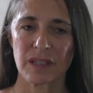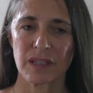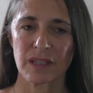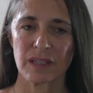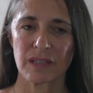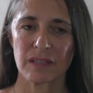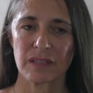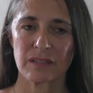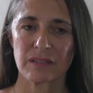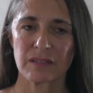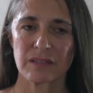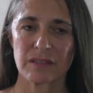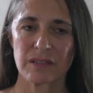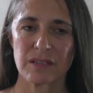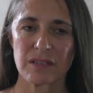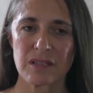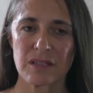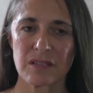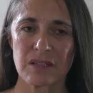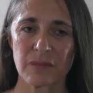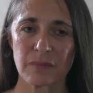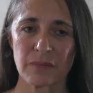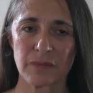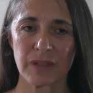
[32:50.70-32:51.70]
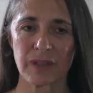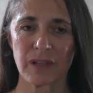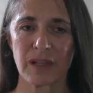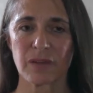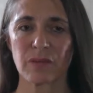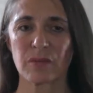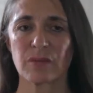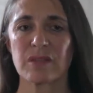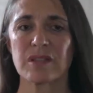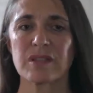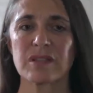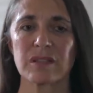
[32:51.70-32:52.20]
And this is something
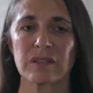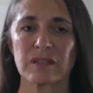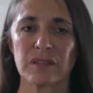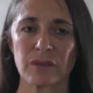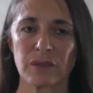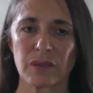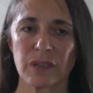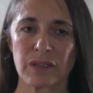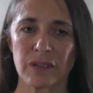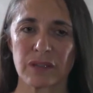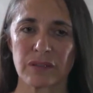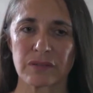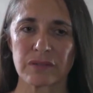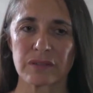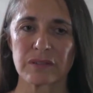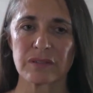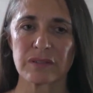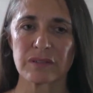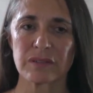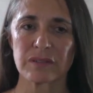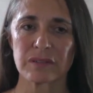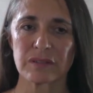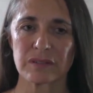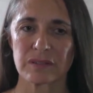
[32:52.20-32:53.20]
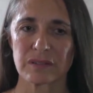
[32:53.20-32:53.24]
I recently recovered.